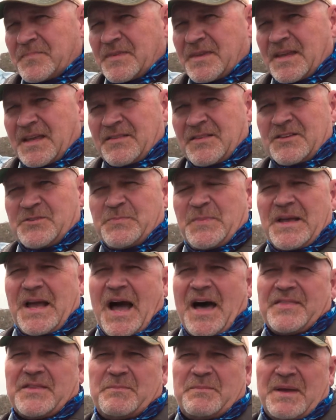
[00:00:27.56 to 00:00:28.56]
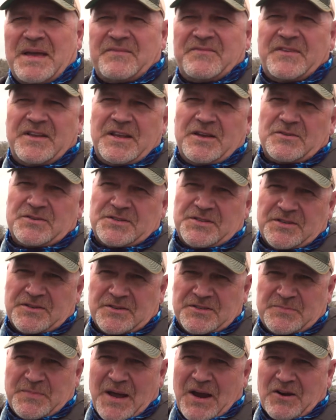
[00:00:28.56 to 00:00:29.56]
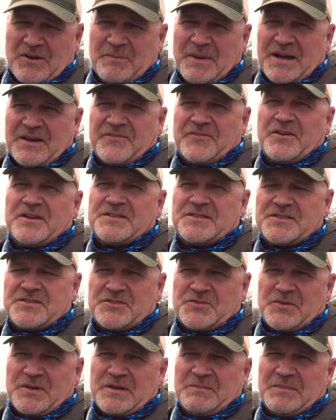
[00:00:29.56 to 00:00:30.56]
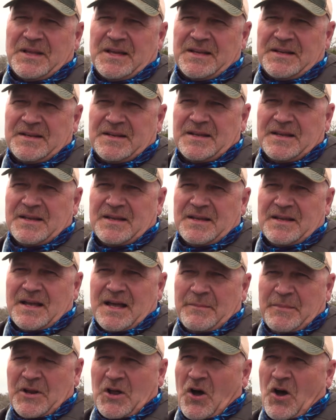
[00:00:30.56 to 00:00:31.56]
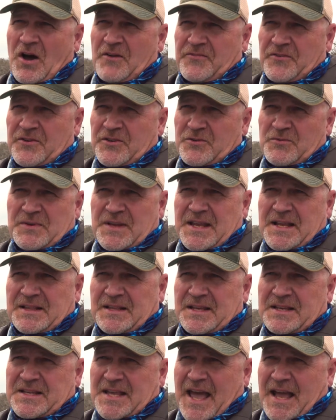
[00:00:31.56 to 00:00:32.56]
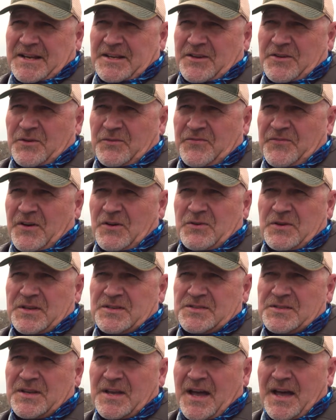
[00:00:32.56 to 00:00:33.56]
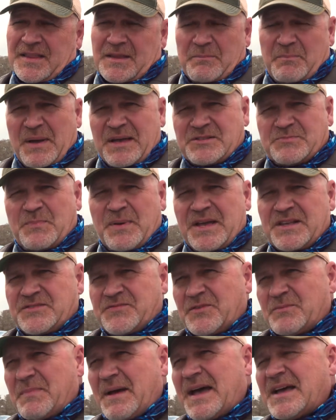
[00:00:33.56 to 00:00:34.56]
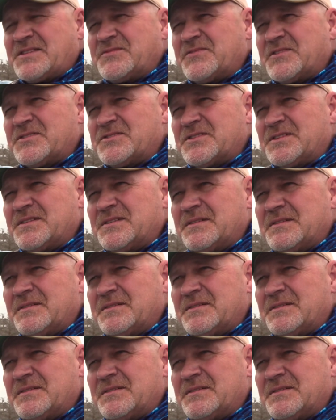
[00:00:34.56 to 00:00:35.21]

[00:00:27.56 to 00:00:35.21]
In this Beyond the Bait video series powered by our friends at Streamlight, I'm going to offer a uniquely technical focus on the best baits for bass fishing.